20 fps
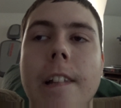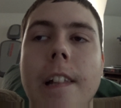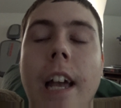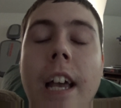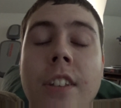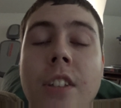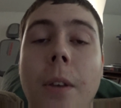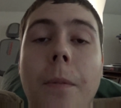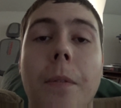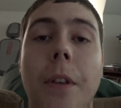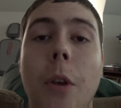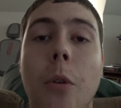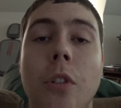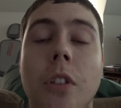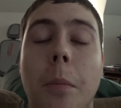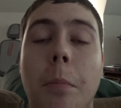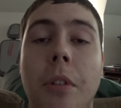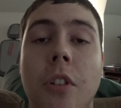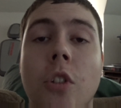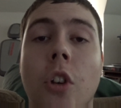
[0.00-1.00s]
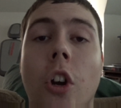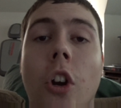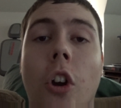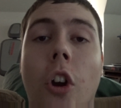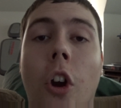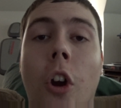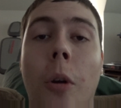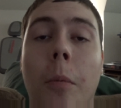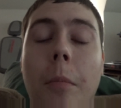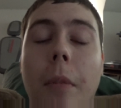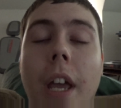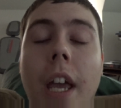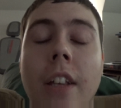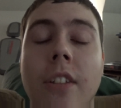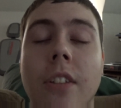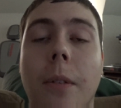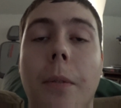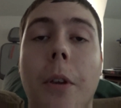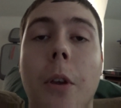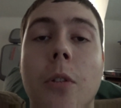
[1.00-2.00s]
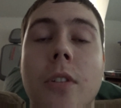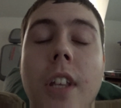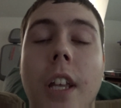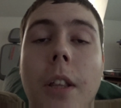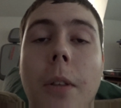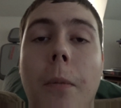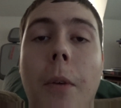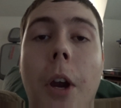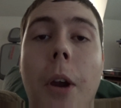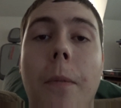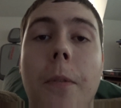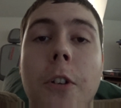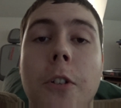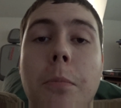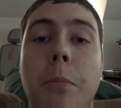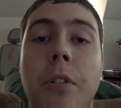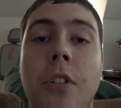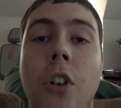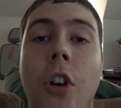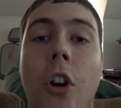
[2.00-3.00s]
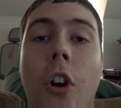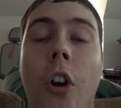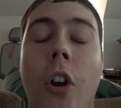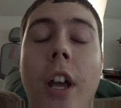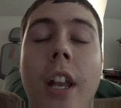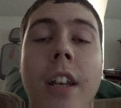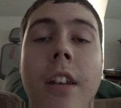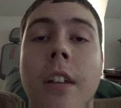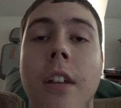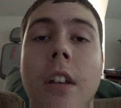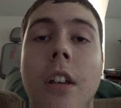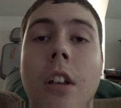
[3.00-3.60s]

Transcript: as if he was a berserker, as if he was like the very first berserker, and